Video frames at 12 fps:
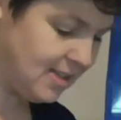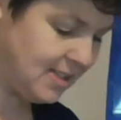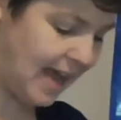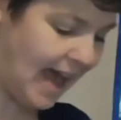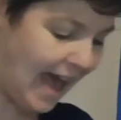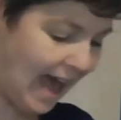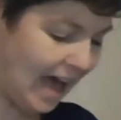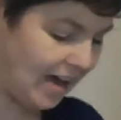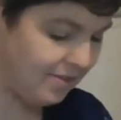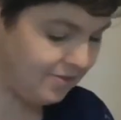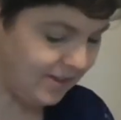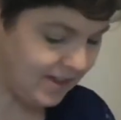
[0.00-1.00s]

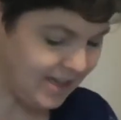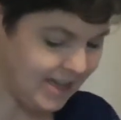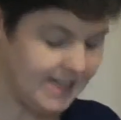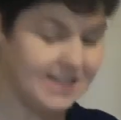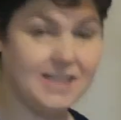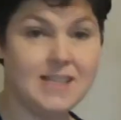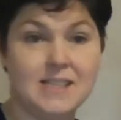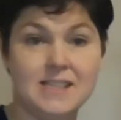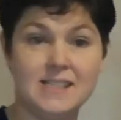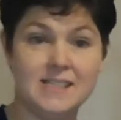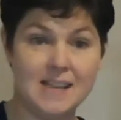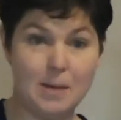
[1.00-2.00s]
have is to
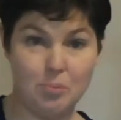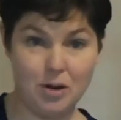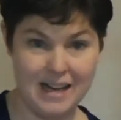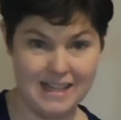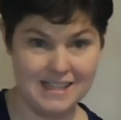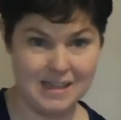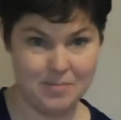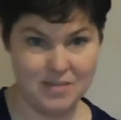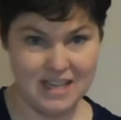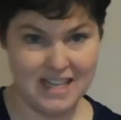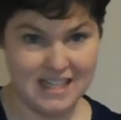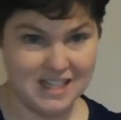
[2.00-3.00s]
separate
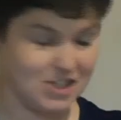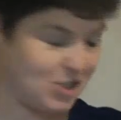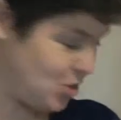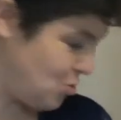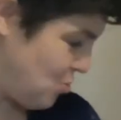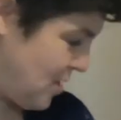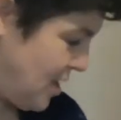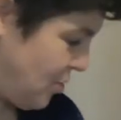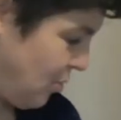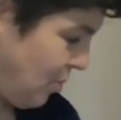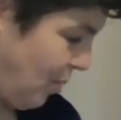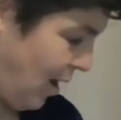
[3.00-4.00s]
something into two
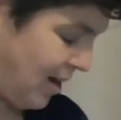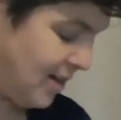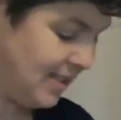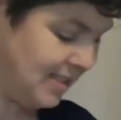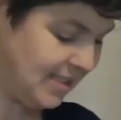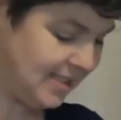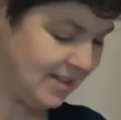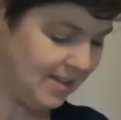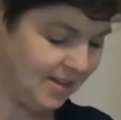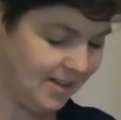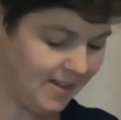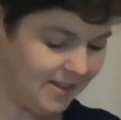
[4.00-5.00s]
equal parts.
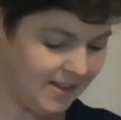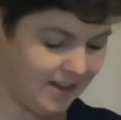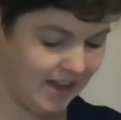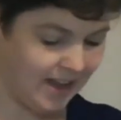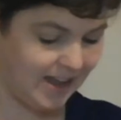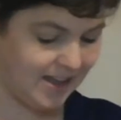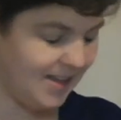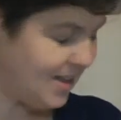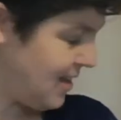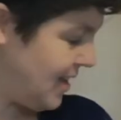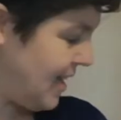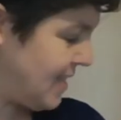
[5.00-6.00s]
Okay,
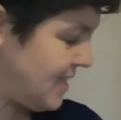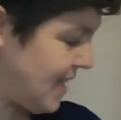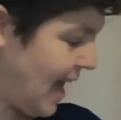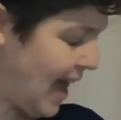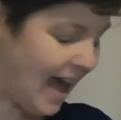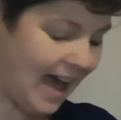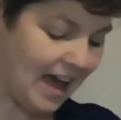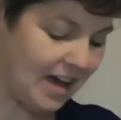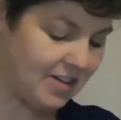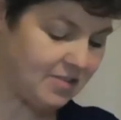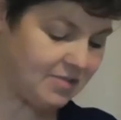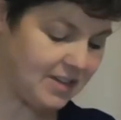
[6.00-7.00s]
and to
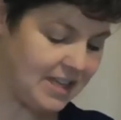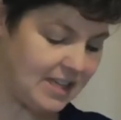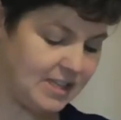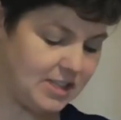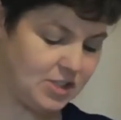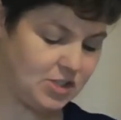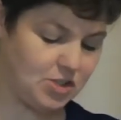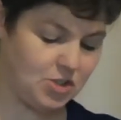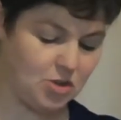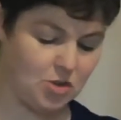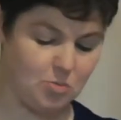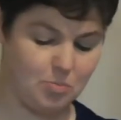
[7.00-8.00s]
have is
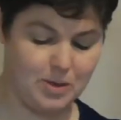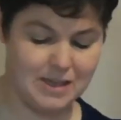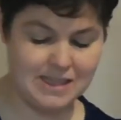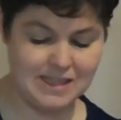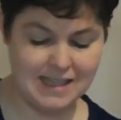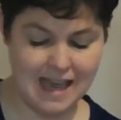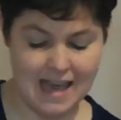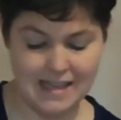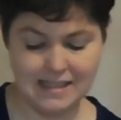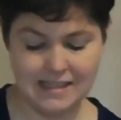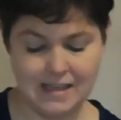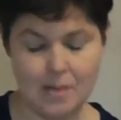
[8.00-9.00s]
to
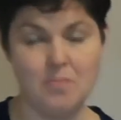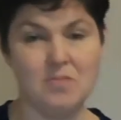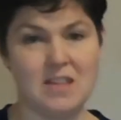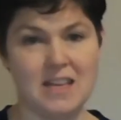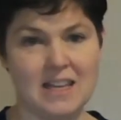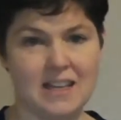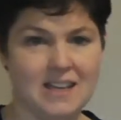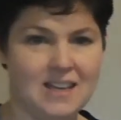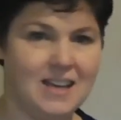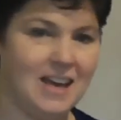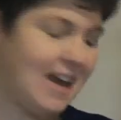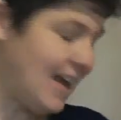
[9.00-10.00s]
possess something.
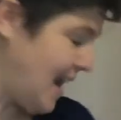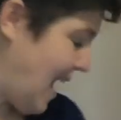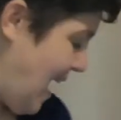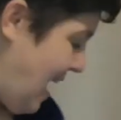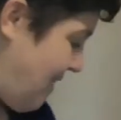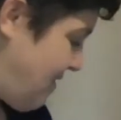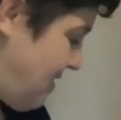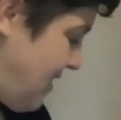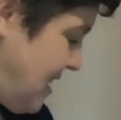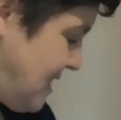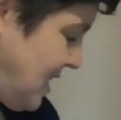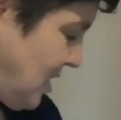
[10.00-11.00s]
And half
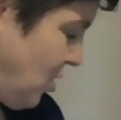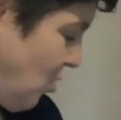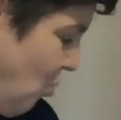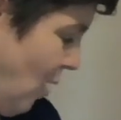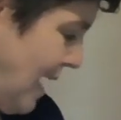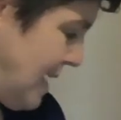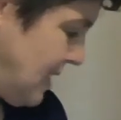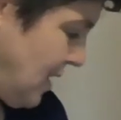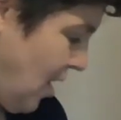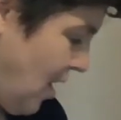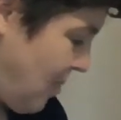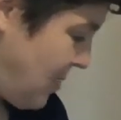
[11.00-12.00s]
isn't quite a
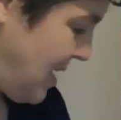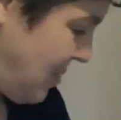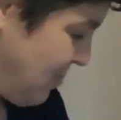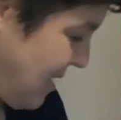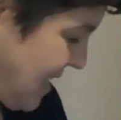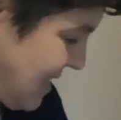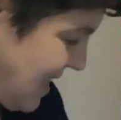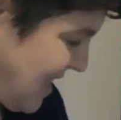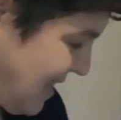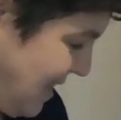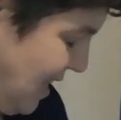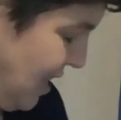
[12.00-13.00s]
homonym because
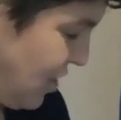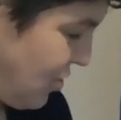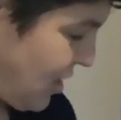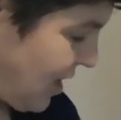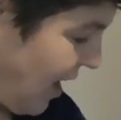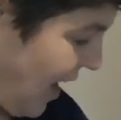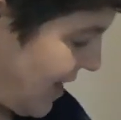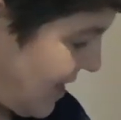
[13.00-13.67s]
you can kind of